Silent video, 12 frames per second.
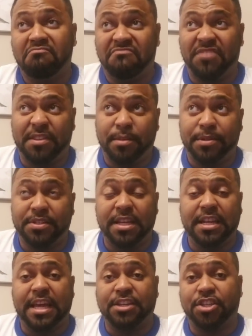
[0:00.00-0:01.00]
50%
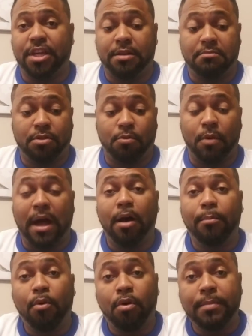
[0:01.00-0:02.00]
of that shit, the
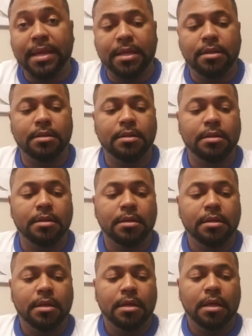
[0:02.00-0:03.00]
wild boar meat,
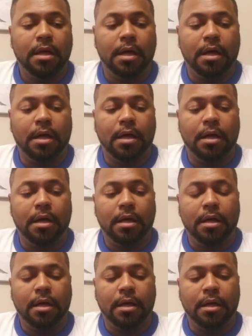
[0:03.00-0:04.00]

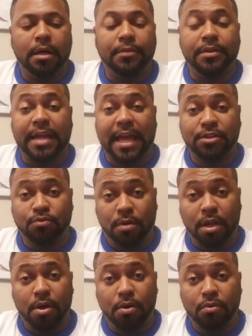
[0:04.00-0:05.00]
the
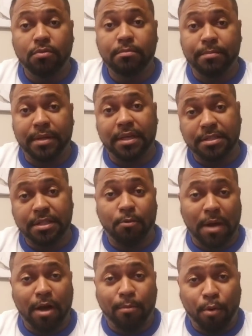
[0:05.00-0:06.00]
nandrolone because of the
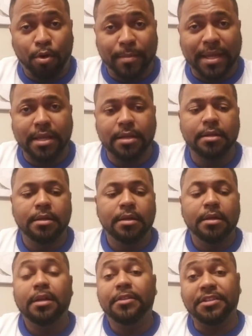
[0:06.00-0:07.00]
wild boar meat,
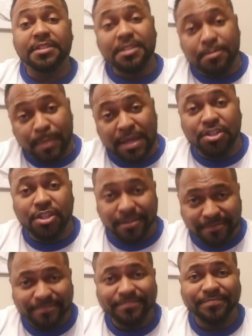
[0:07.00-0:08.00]
the
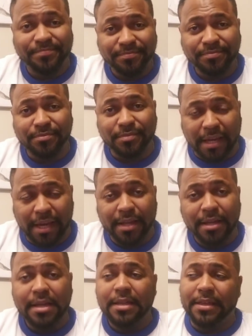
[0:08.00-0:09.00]
suspension,
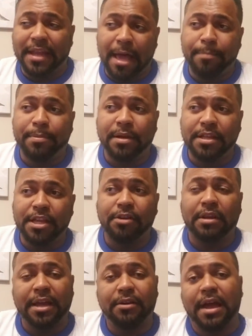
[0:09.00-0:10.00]
okay, that happened a year
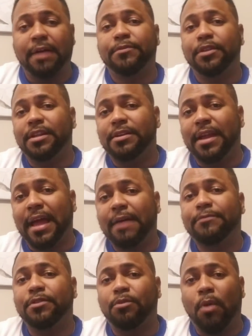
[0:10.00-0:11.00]
later after
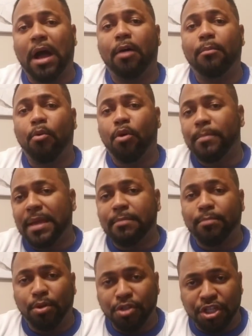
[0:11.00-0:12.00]
the wild boar meat
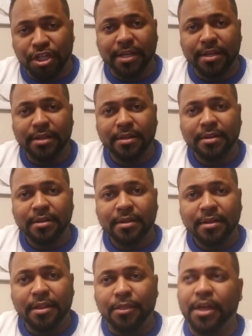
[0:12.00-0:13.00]
bullshit.
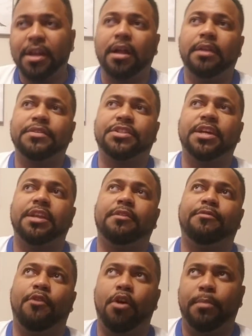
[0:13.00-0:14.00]
Then all of a sudden, a
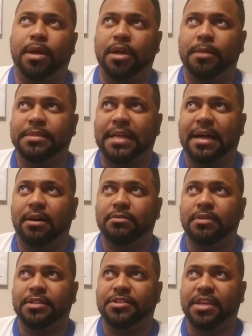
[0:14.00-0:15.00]
farmer comes
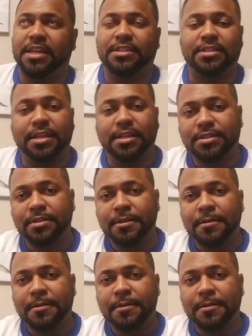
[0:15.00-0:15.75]
out and says this.